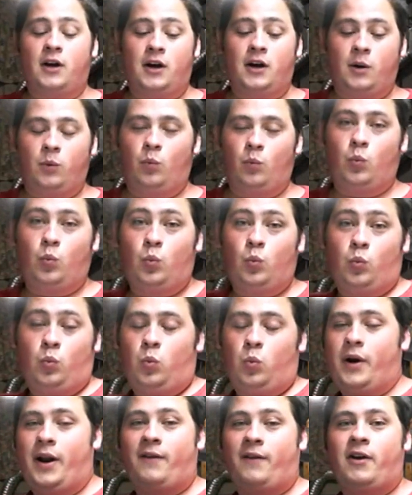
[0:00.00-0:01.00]
on
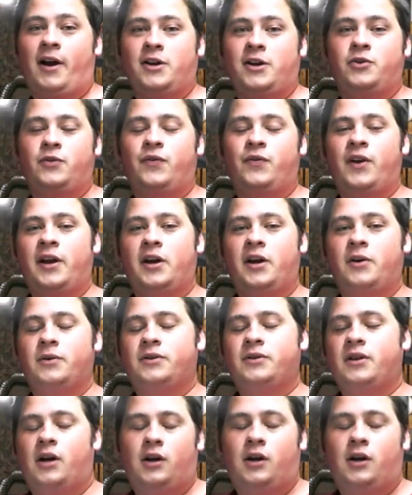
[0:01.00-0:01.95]
whenever I do videos.